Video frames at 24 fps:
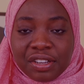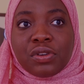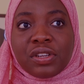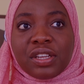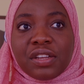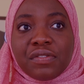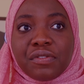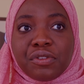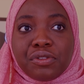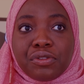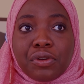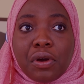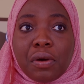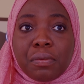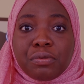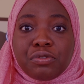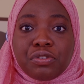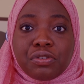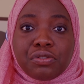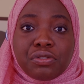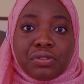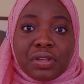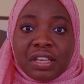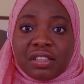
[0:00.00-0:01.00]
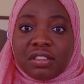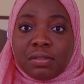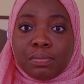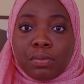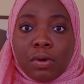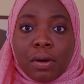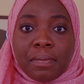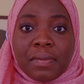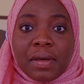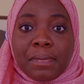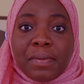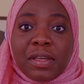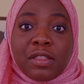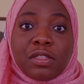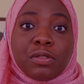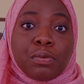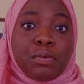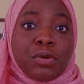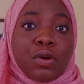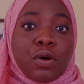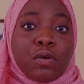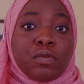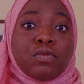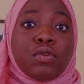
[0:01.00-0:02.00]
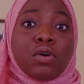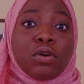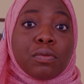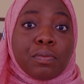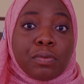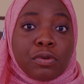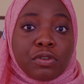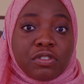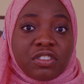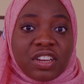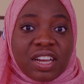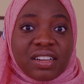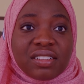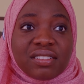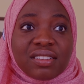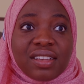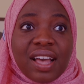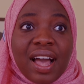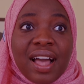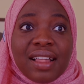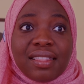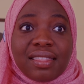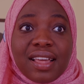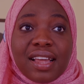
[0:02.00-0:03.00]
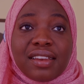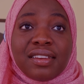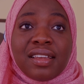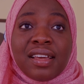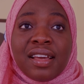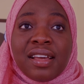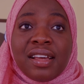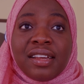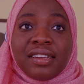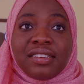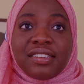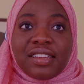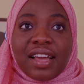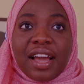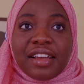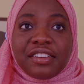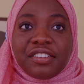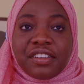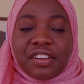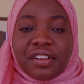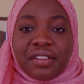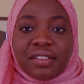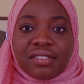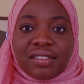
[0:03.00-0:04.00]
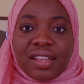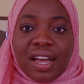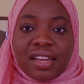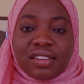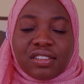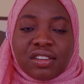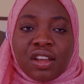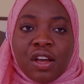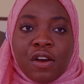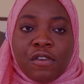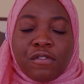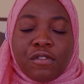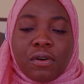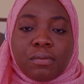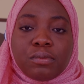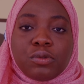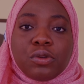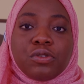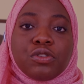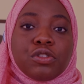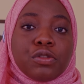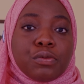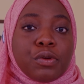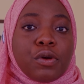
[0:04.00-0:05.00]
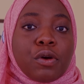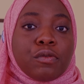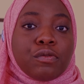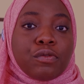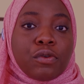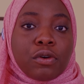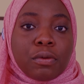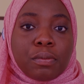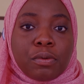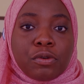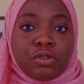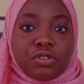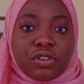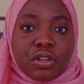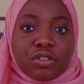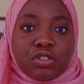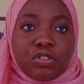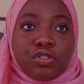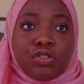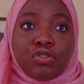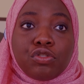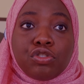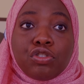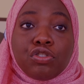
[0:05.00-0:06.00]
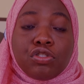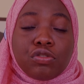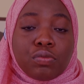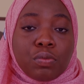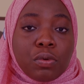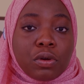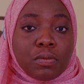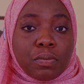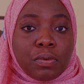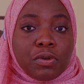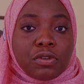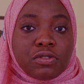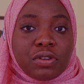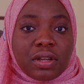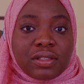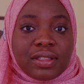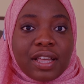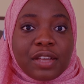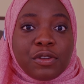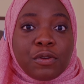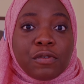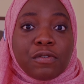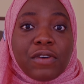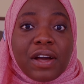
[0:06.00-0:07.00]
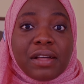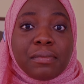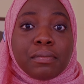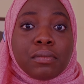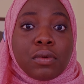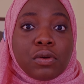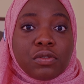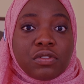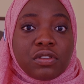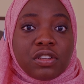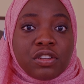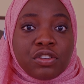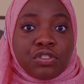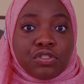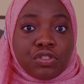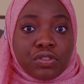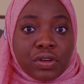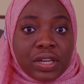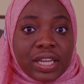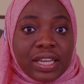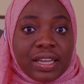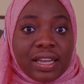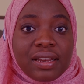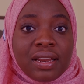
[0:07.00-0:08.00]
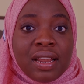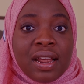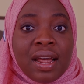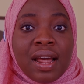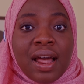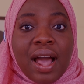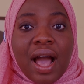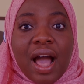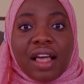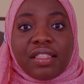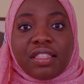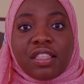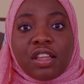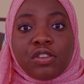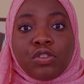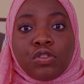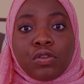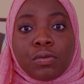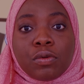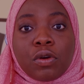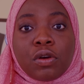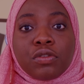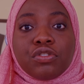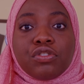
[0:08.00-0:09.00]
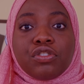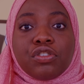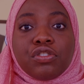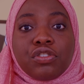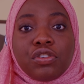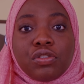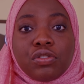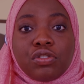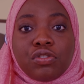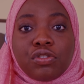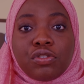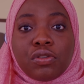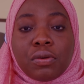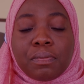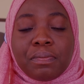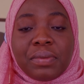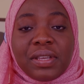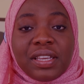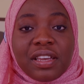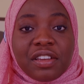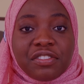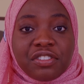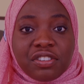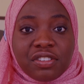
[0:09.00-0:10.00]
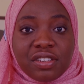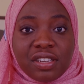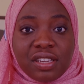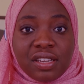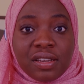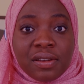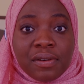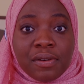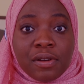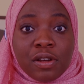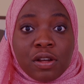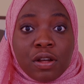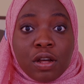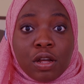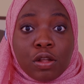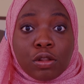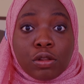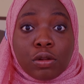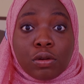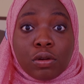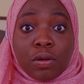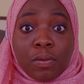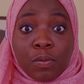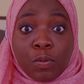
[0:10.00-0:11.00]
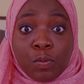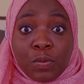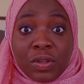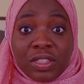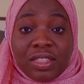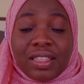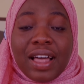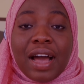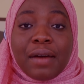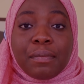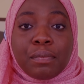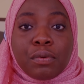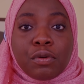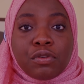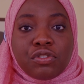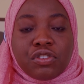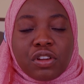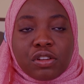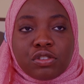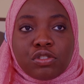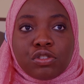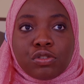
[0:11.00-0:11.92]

You're given the option to explore maybe 3 or 4 projects, and then the idea is that from those 3 or 4 projects you choose one project that you find most intriguing and then you continue to your PhD with that project.